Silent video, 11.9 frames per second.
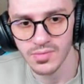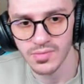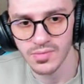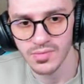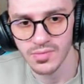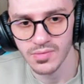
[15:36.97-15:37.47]

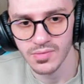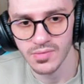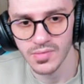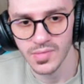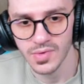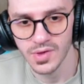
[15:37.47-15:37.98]
I
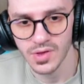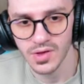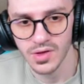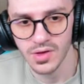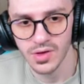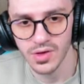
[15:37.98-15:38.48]
can't wait
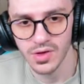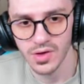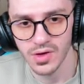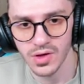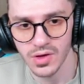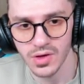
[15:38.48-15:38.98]
to
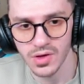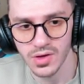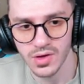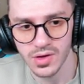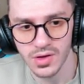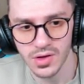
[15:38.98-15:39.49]
wear your
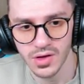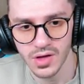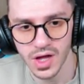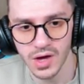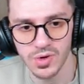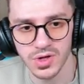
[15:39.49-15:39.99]

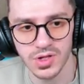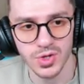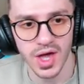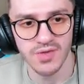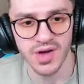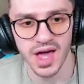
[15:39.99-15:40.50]
skin. Ah, well,
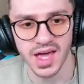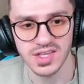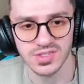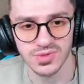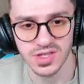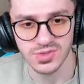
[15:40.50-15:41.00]
you have an
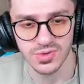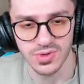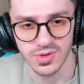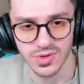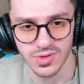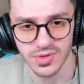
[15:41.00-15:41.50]
axe, so that's
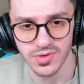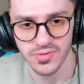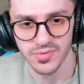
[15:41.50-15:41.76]
all good.